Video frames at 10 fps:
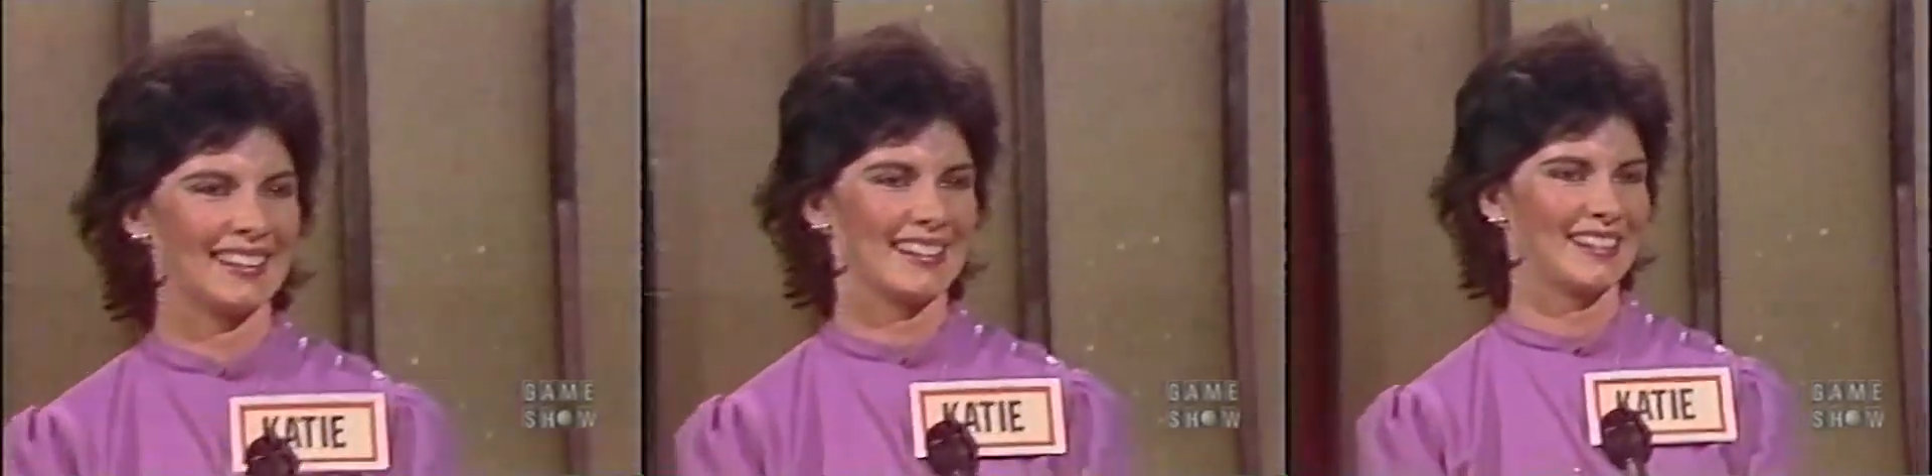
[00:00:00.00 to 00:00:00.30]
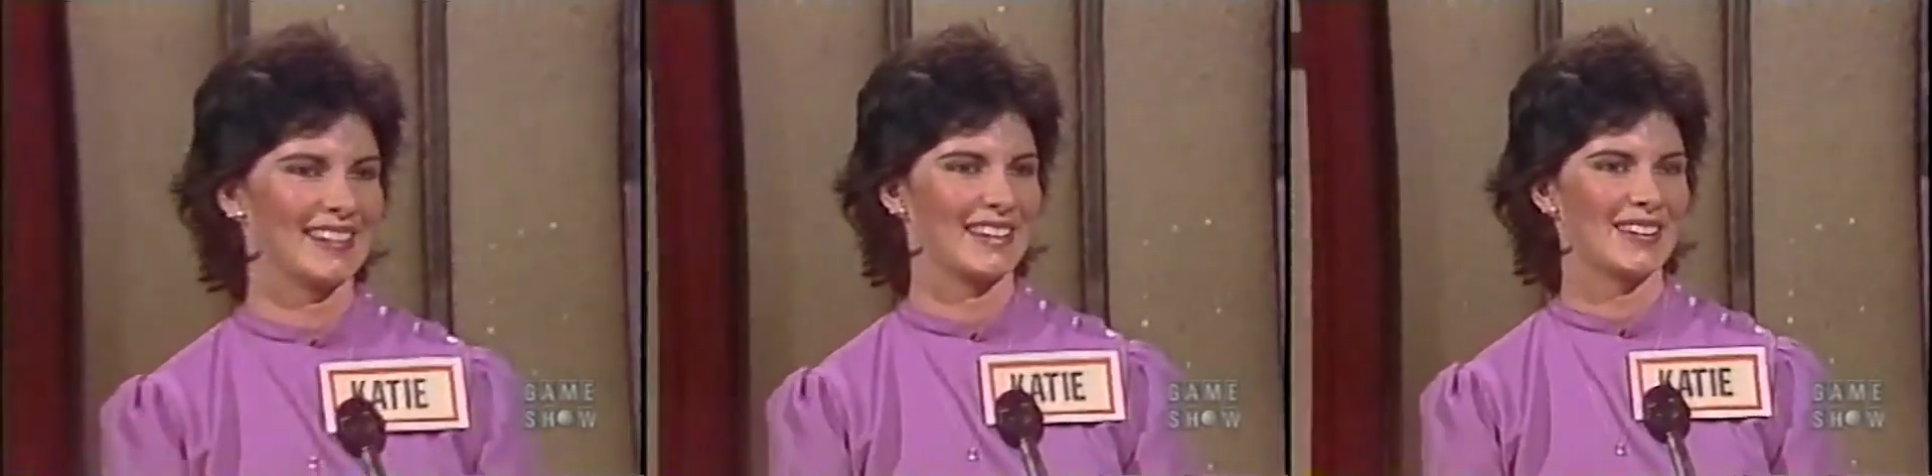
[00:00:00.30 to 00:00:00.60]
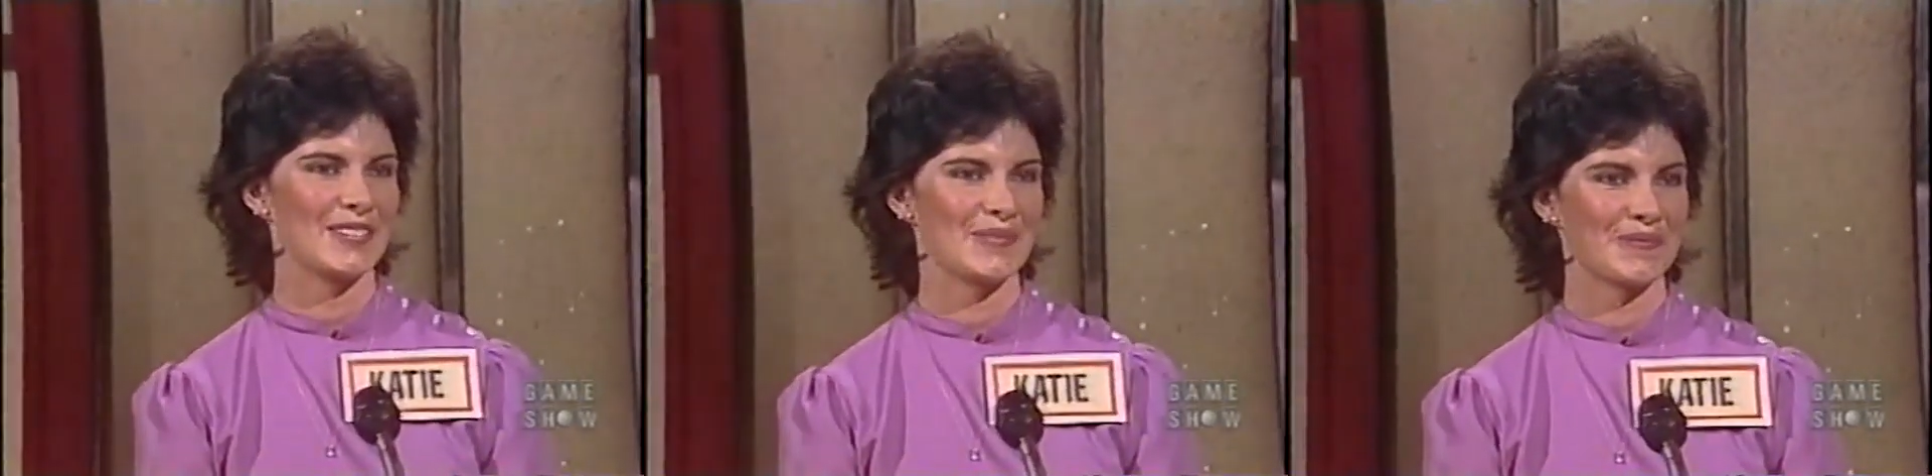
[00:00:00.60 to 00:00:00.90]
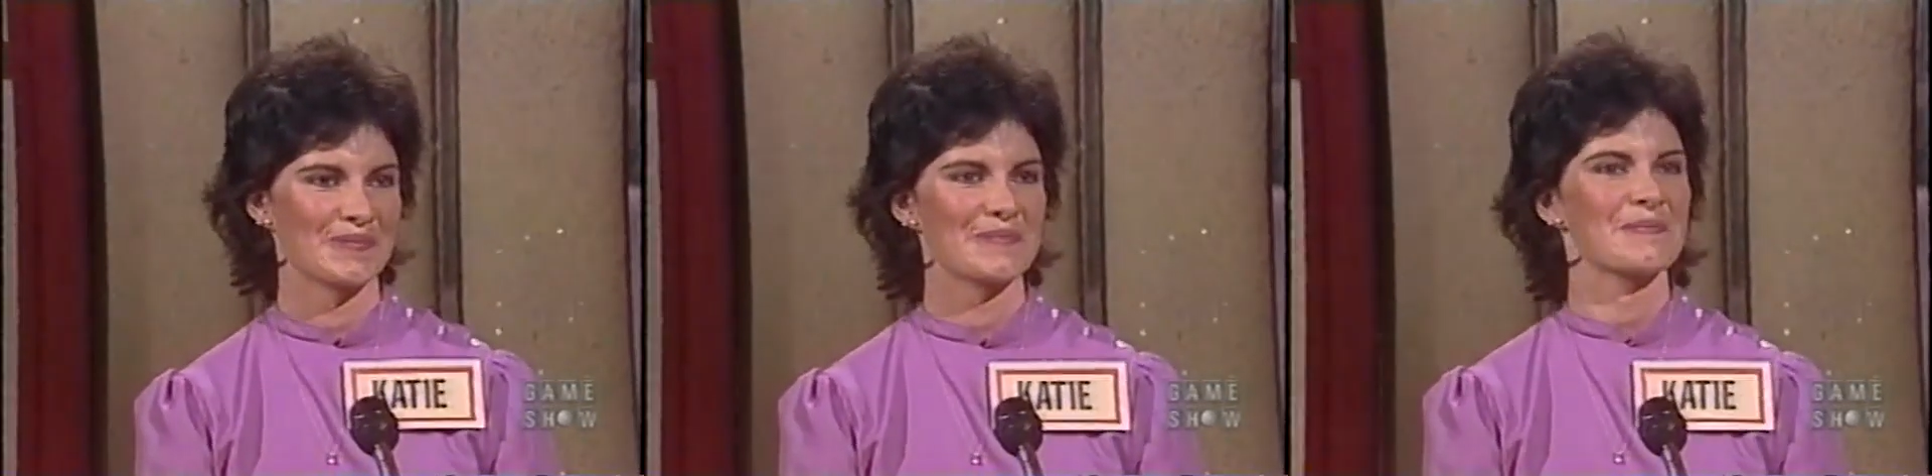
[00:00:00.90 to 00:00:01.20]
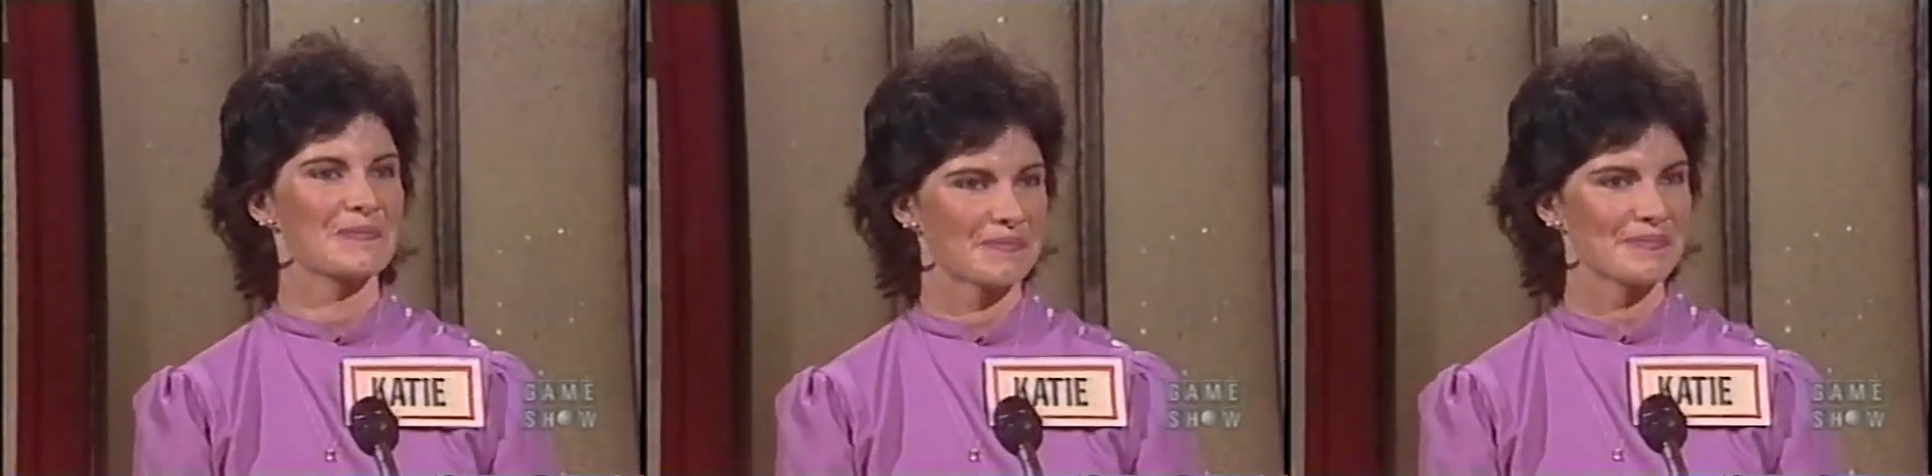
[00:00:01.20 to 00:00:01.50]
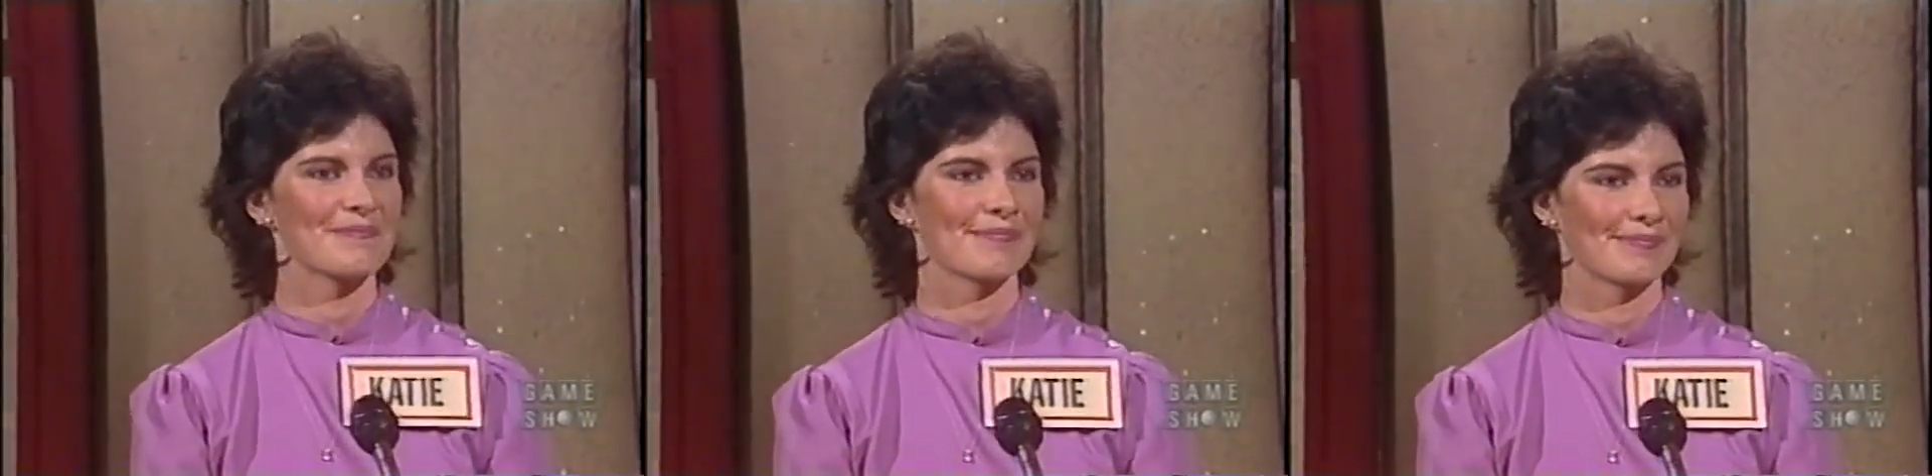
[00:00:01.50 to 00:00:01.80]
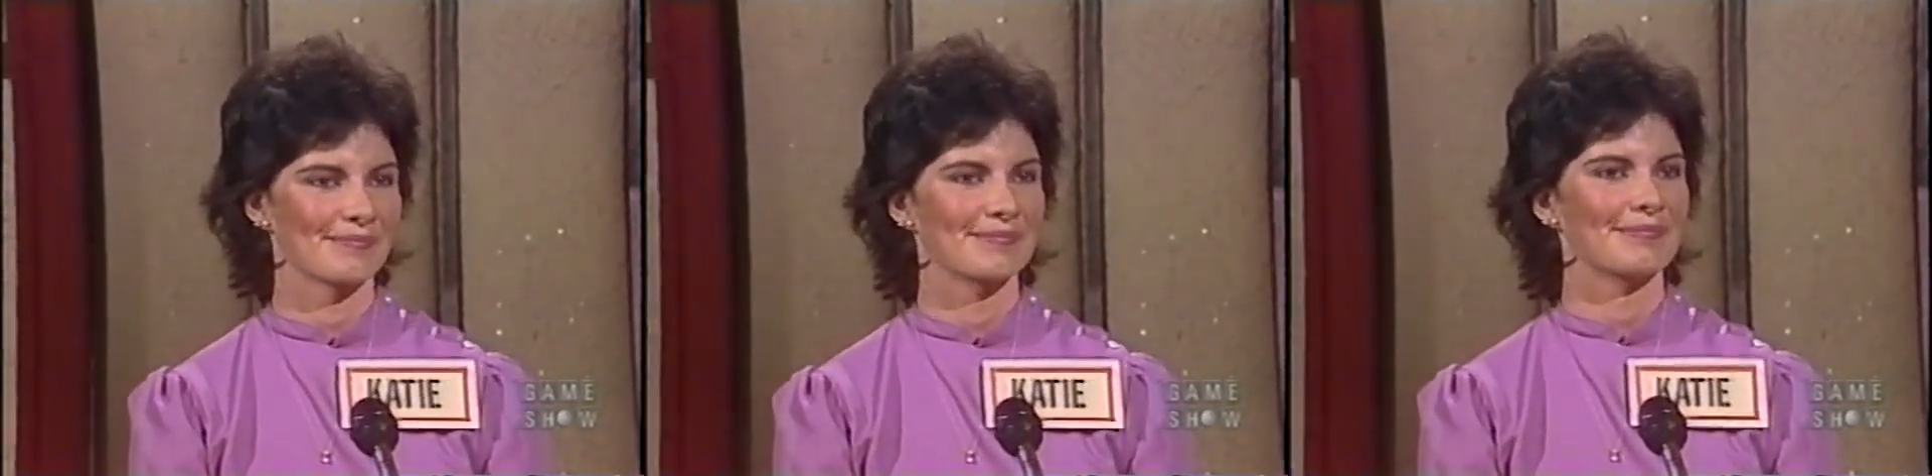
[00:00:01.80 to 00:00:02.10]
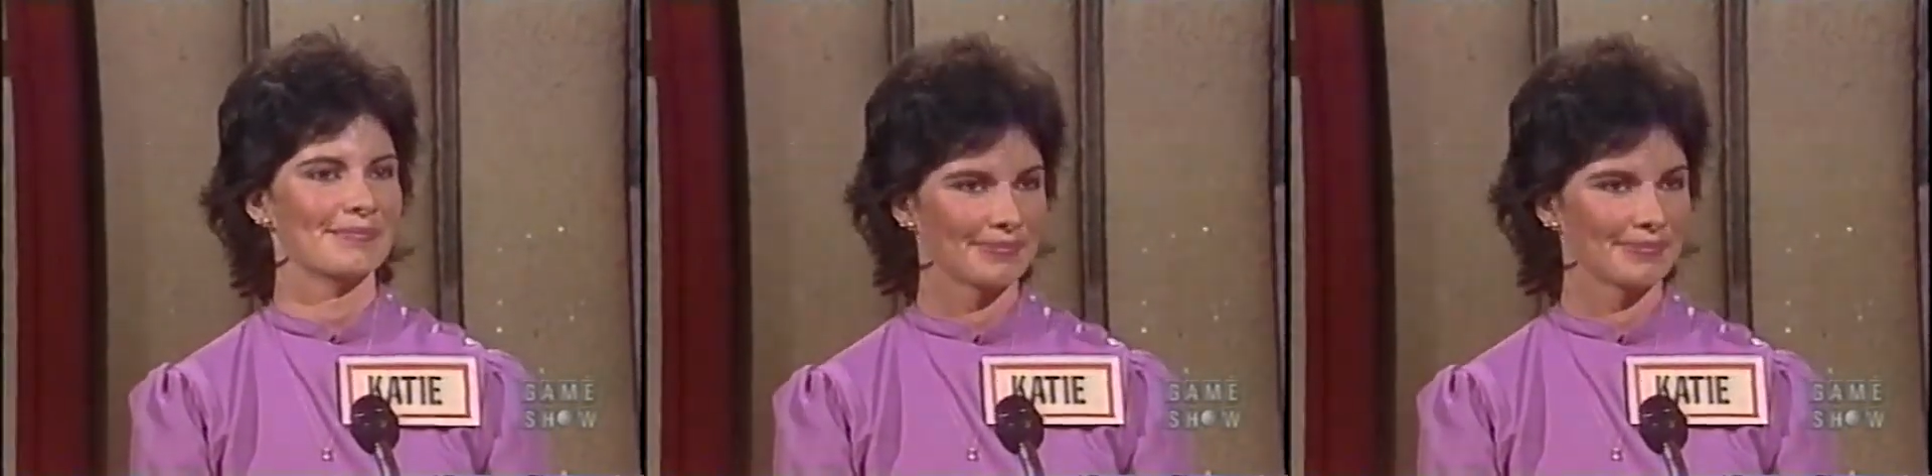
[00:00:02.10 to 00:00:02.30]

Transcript: I'm awfully sorry to see you go. You played well.